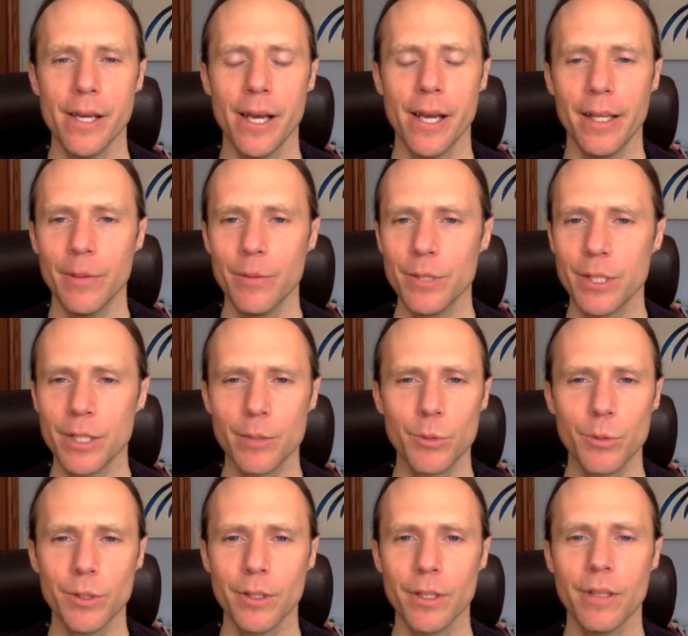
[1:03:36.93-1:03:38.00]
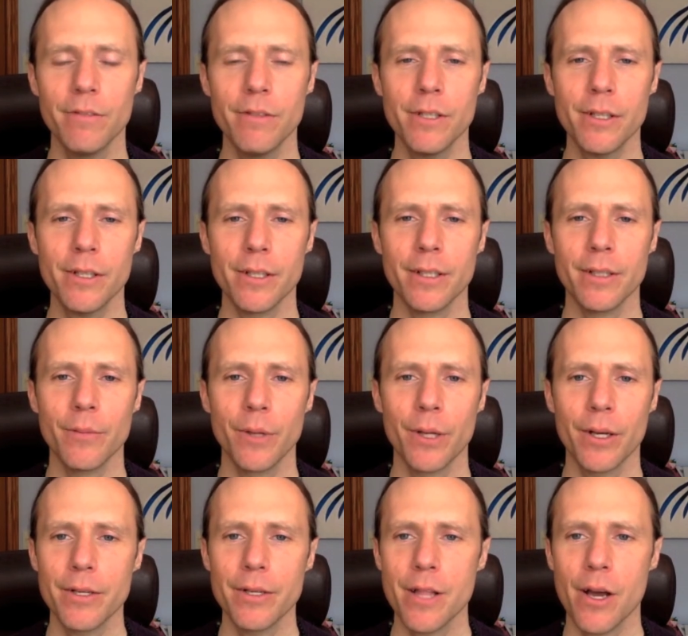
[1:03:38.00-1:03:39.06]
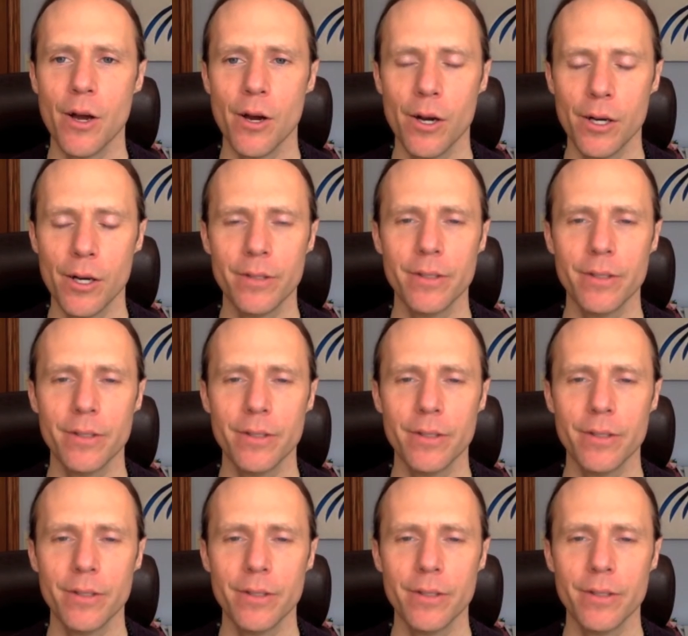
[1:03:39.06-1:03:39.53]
And then we talked about the liver, and then we got into the heart,